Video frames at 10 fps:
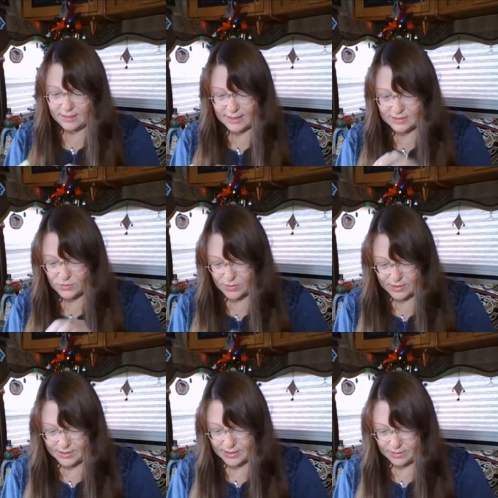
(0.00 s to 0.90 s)
that sort
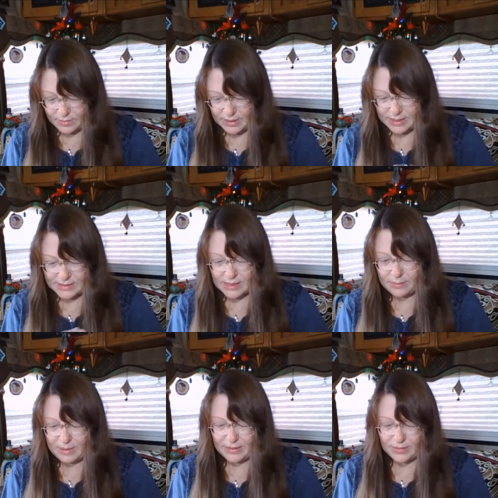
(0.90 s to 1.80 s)
of thing, because
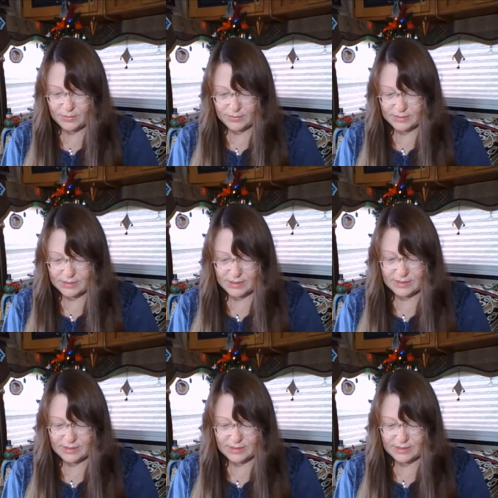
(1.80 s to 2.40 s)
I'm in those